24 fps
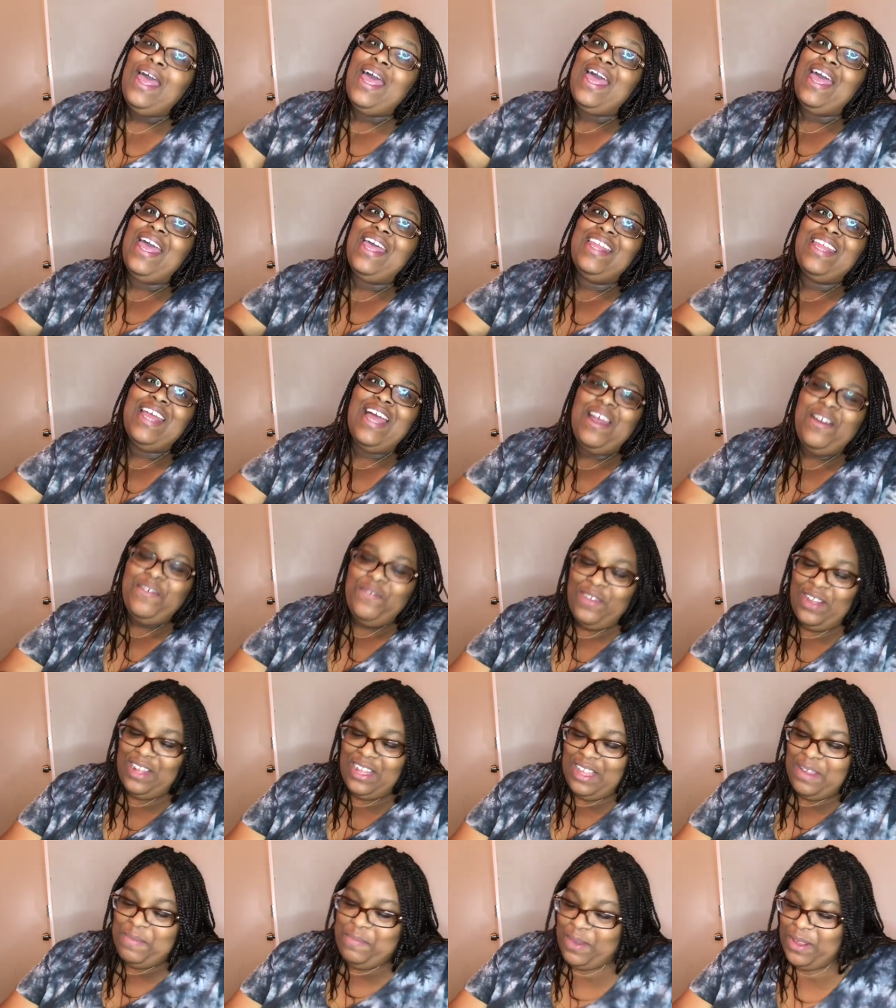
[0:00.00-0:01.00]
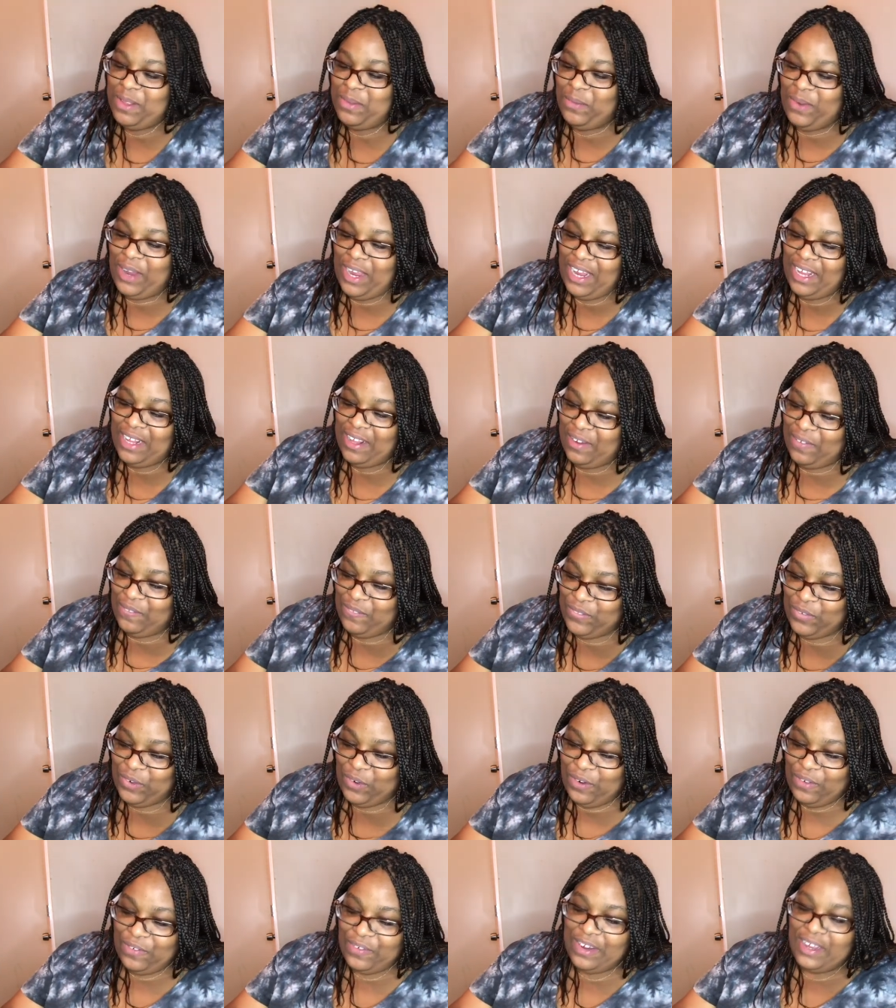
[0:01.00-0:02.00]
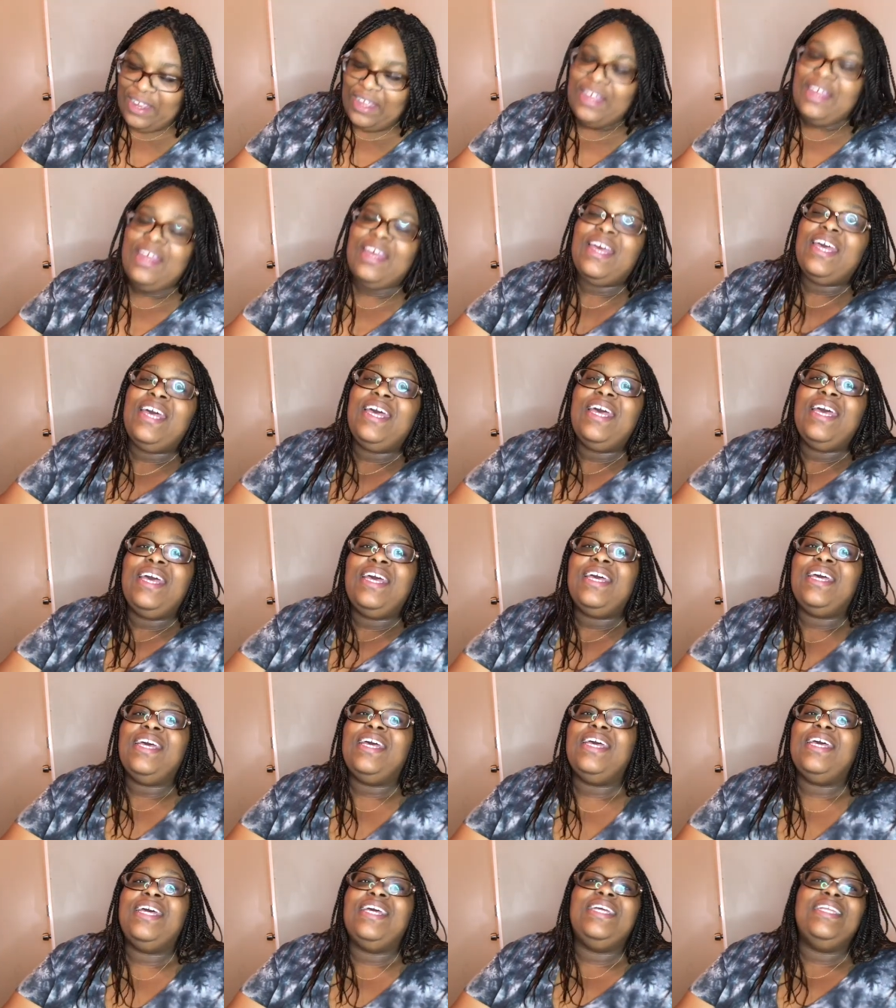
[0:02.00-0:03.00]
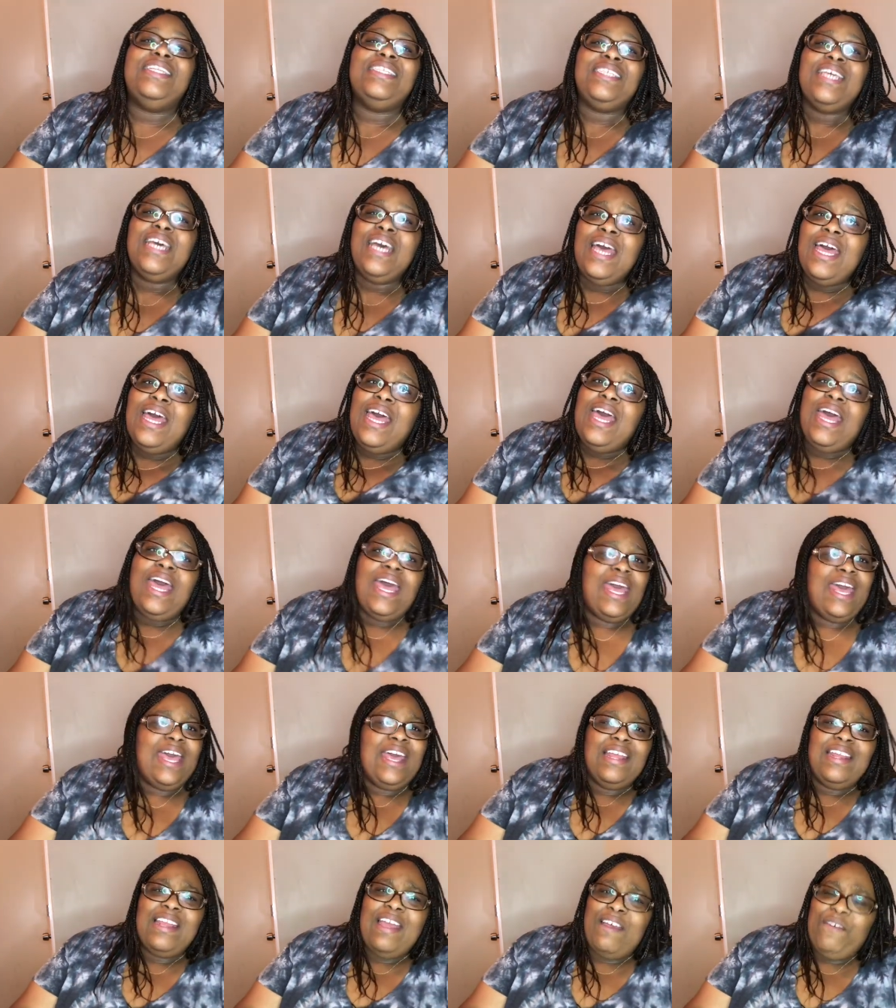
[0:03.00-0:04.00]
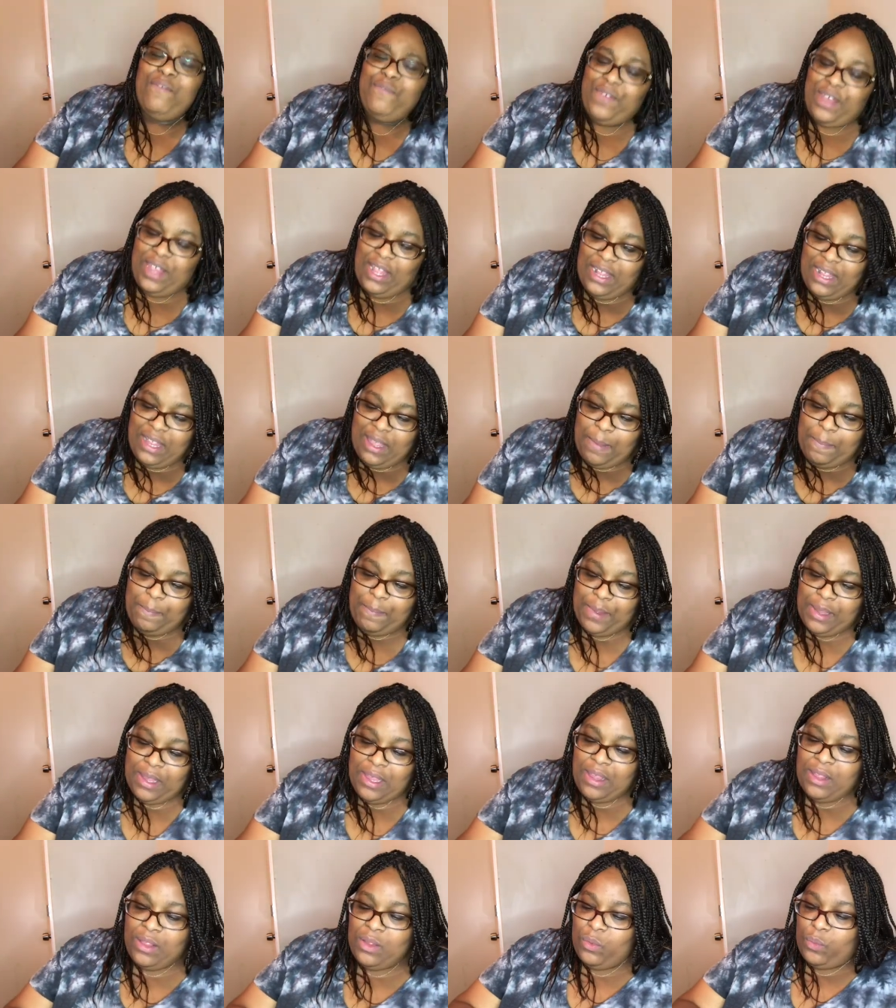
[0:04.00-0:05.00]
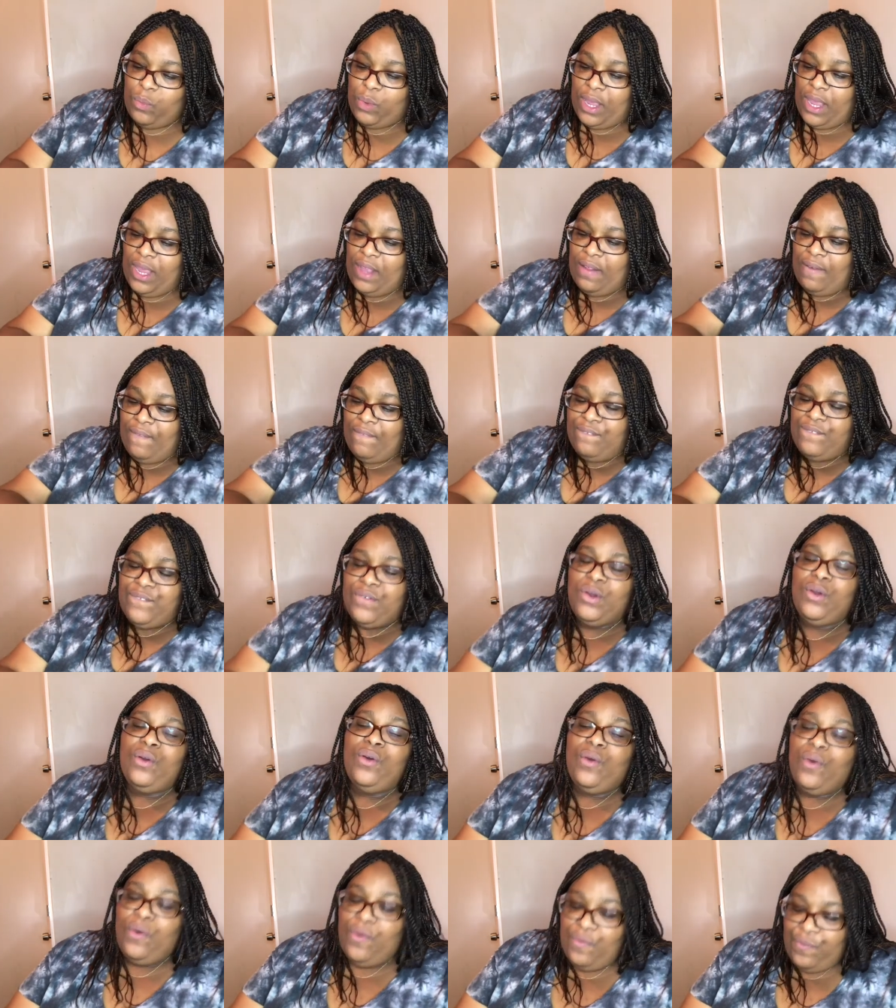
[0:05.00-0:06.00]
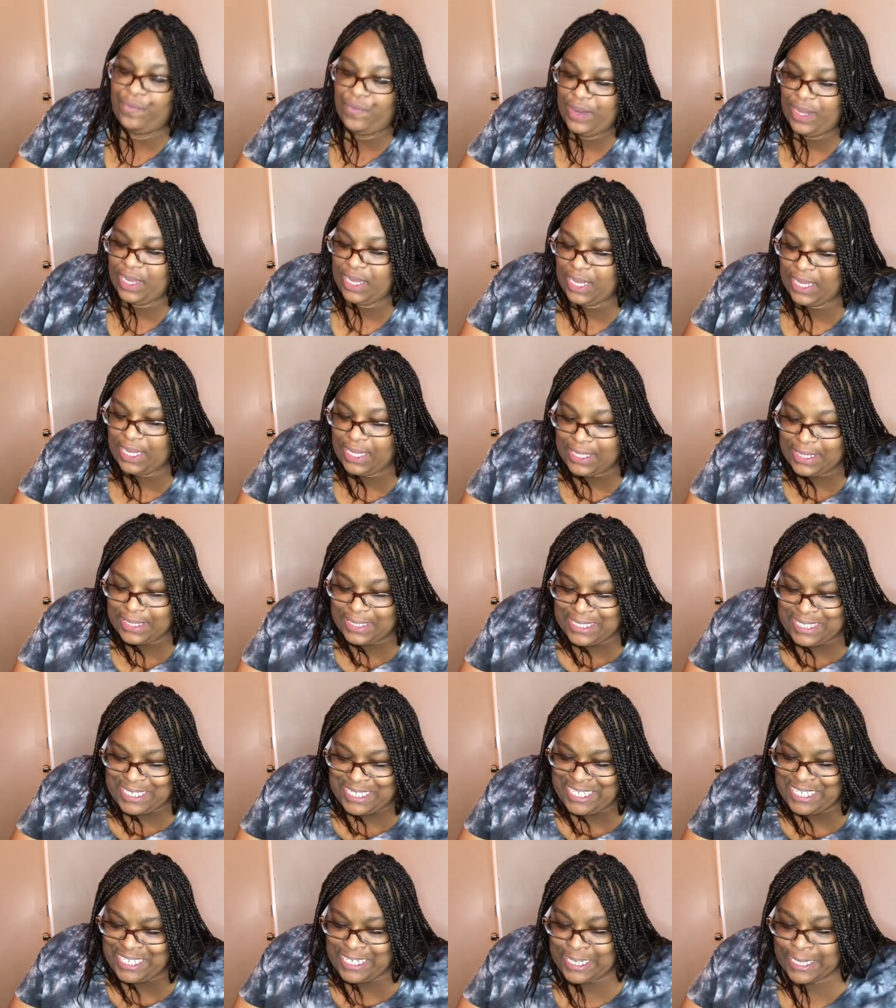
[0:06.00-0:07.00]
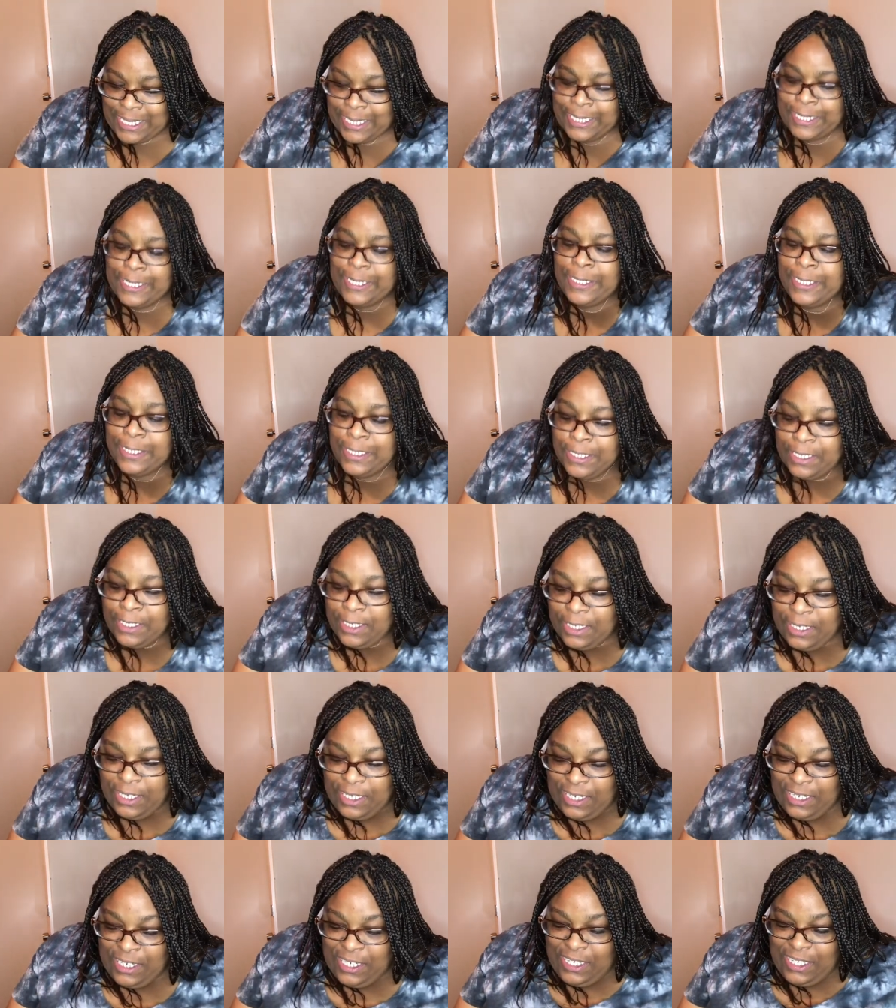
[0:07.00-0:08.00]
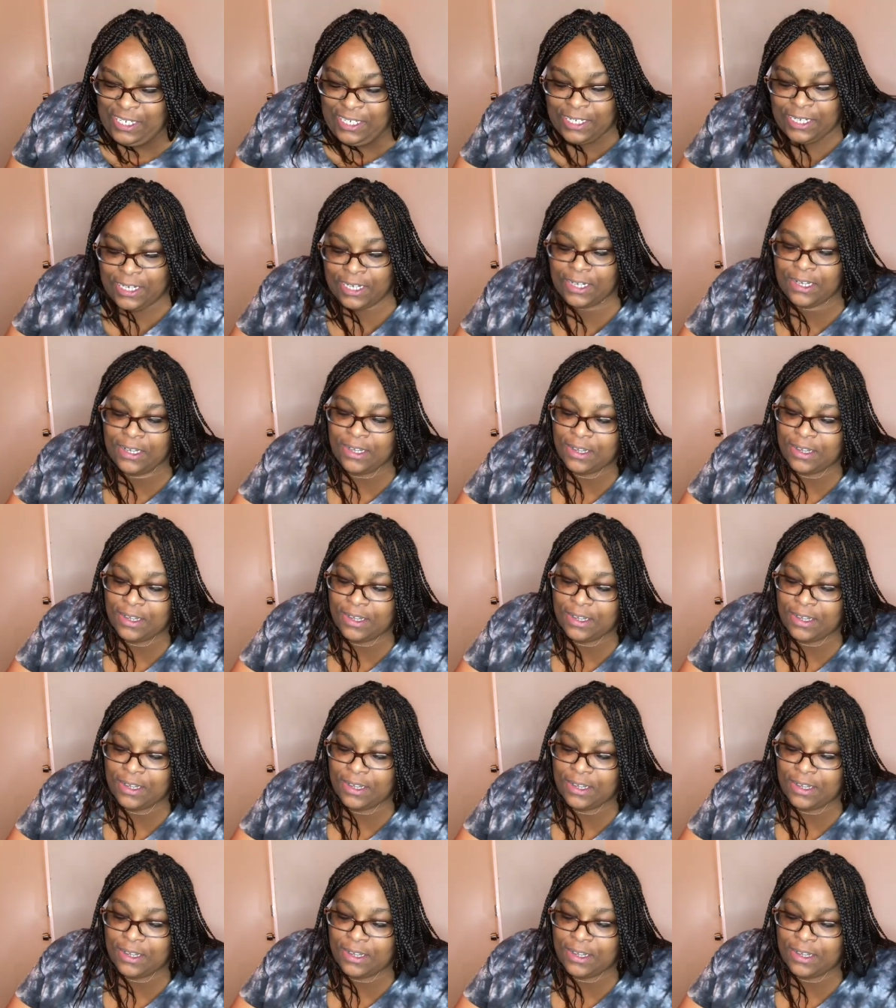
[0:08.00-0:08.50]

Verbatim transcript: And I've really been waiting for it. And I've really been waiting for it. Ugh.